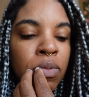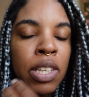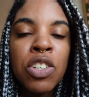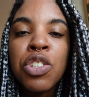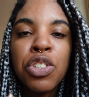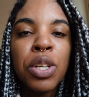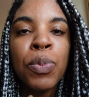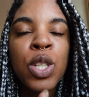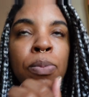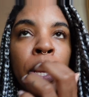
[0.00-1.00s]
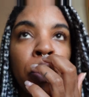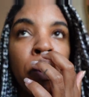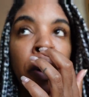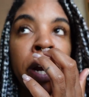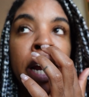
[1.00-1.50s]
that just shook me to my
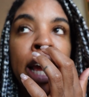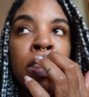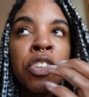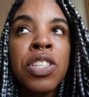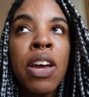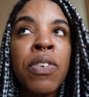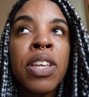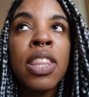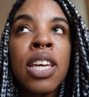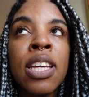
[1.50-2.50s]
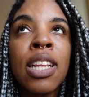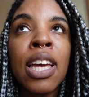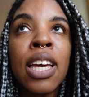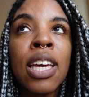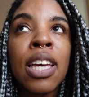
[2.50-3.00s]
core. And just everything,
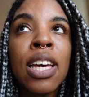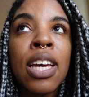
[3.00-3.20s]
like,